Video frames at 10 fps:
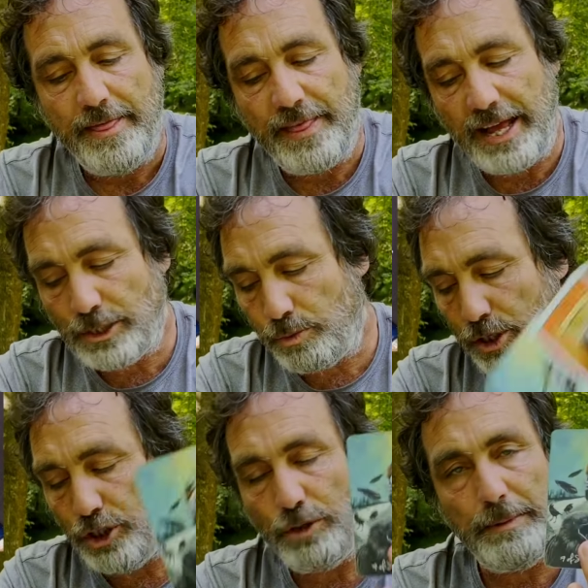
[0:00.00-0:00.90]
That's what
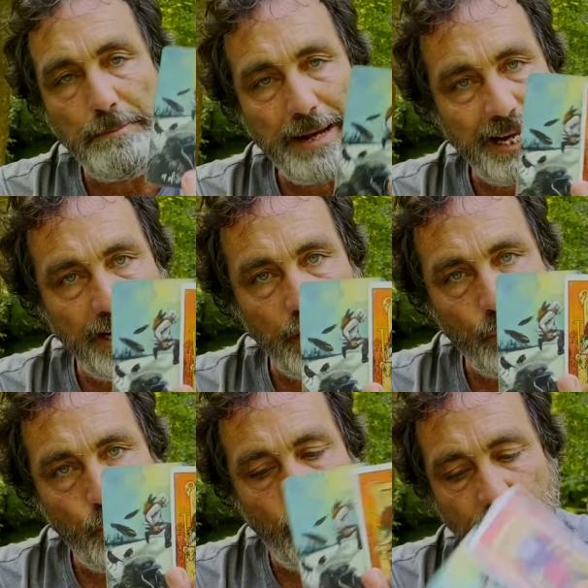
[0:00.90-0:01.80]
you should be making
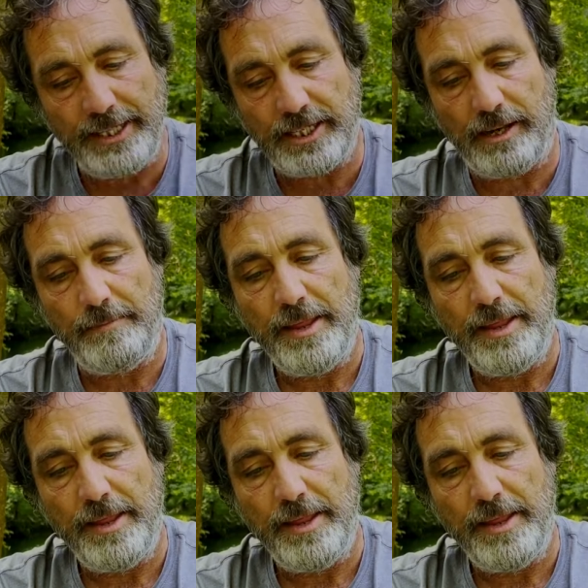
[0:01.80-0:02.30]
you wiser.